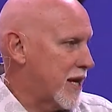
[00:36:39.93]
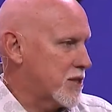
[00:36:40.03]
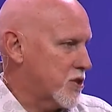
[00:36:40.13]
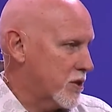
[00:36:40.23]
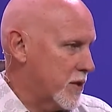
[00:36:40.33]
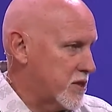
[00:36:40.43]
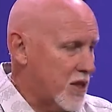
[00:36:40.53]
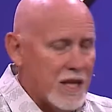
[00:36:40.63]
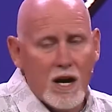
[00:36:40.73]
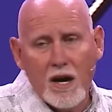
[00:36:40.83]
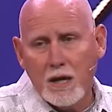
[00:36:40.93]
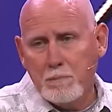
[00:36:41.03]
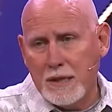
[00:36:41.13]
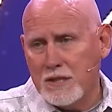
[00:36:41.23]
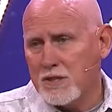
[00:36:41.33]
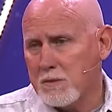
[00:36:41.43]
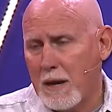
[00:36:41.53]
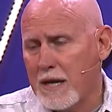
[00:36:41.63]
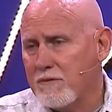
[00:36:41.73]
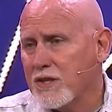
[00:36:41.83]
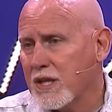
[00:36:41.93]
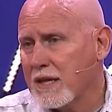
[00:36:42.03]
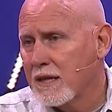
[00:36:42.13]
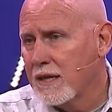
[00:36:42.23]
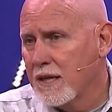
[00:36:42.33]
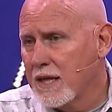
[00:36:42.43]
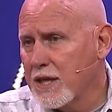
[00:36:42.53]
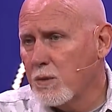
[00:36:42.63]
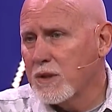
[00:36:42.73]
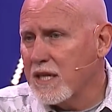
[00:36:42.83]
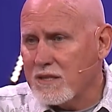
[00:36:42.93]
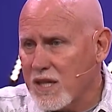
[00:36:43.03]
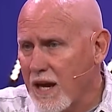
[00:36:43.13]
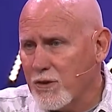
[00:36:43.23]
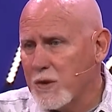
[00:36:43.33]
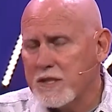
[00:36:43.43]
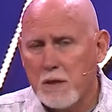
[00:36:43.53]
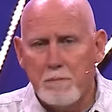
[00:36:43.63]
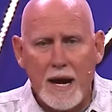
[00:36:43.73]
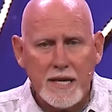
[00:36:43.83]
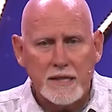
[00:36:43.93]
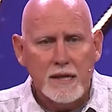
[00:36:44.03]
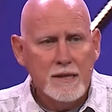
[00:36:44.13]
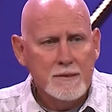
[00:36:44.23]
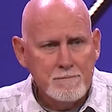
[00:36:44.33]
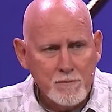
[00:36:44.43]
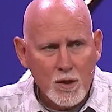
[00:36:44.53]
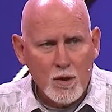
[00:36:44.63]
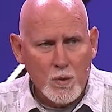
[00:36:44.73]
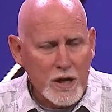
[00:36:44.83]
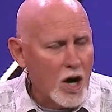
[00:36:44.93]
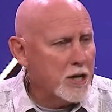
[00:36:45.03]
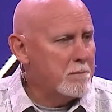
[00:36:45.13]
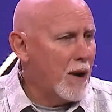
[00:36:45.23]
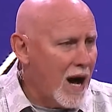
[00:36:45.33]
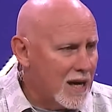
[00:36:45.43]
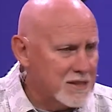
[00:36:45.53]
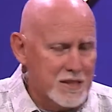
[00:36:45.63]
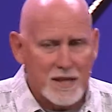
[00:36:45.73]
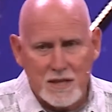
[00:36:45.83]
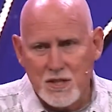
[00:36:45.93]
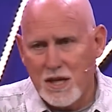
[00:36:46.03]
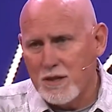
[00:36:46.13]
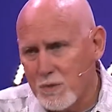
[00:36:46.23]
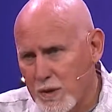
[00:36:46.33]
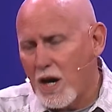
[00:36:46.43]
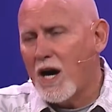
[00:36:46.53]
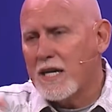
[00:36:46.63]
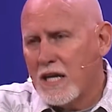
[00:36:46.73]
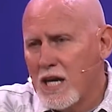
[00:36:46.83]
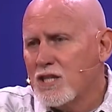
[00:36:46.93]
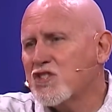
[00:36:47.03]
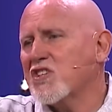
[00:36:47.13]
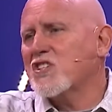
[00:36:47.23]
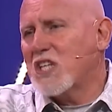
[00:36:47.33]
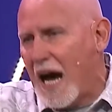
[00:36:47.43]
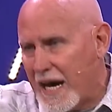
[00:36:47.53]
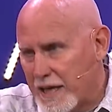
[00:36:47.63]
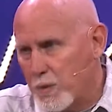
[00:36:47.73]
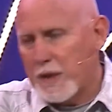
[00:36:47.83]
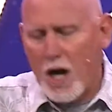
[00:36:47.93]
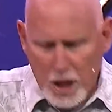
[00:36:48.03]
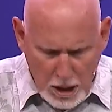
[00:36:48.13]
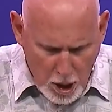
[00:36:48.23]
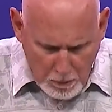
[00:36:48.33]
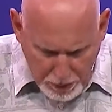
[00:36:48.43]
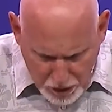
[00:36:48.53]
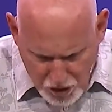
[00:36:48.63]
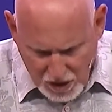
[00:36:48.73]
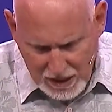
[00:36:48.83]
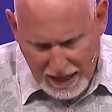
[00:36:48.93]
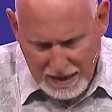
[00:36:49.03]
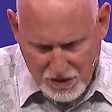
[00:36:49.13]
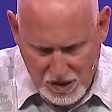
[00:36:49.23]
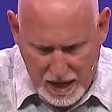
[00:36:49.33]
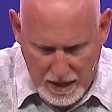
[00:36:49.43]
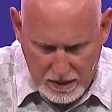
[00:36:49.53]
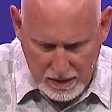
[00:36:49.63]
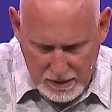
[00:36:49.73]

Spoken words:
in ancient Greece, and they all had opinions about everything. They would get together and debate regarding politics and regarding society, regarding personal lifestyle.